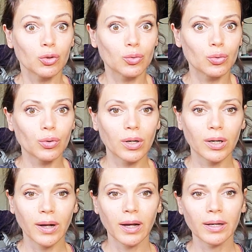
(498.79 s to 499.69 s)
To
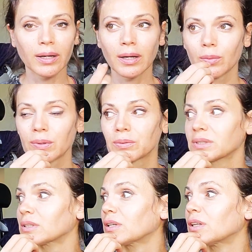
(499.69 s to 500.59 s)
uh, I, when I was
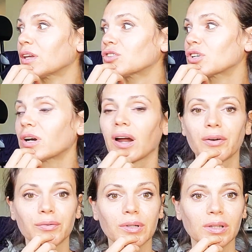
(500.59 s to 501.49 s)
a teenager, I
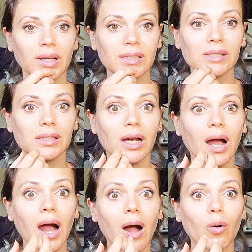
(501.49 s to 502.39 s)
realized
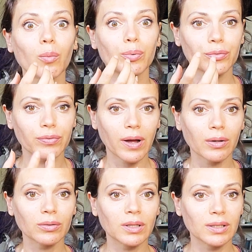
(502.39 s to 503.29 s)
how
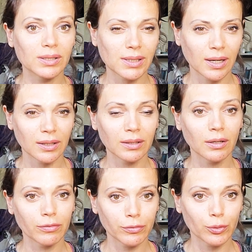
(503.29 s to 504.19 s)
profound the design
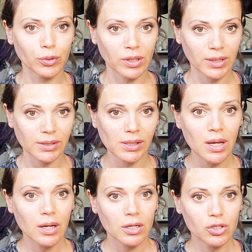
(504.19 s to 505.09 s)
of fruit is.
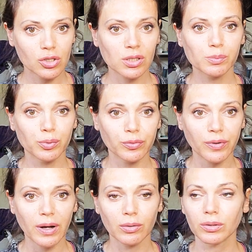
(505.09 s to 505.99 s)
It's just
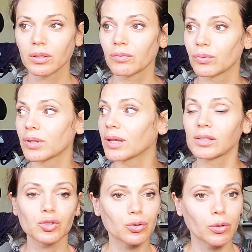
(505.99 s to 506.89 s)
profound. If you take a
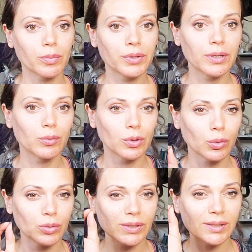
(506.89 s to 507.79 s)
strawberry with all
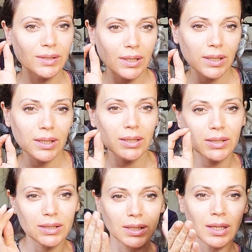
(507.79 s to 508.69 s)
the
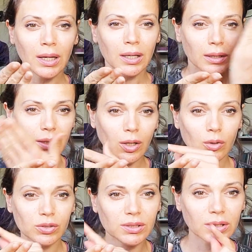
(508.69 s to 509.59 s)
seeds and the
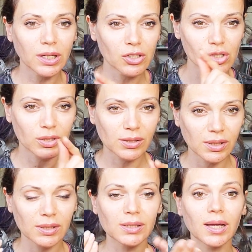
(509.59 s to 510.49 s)
constellations
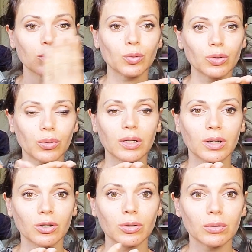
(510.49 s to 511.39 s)
inside when you cut
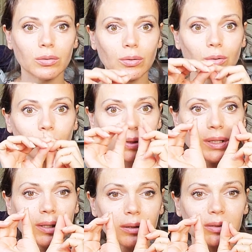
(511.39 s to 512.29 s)
it through, with a
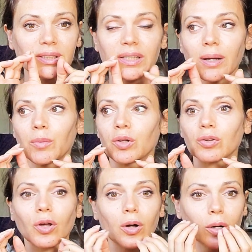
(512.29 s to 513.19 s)
little stem on
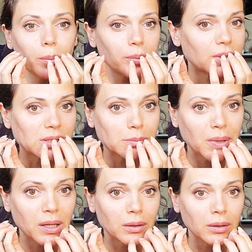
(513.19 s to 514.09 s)
top, the
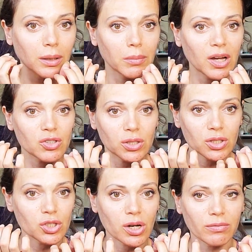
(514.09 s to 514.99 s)
smell, imagine a
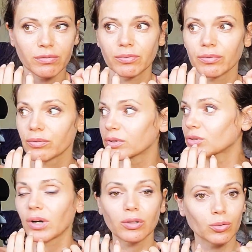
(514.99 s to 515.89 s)
chef
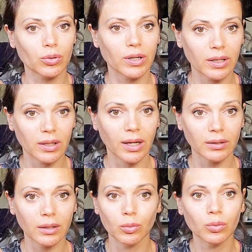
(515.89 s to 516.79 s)
trying to create that.
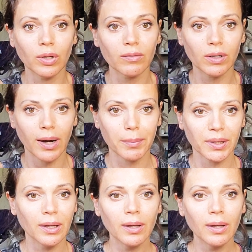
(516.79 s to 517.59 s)
It will never happen.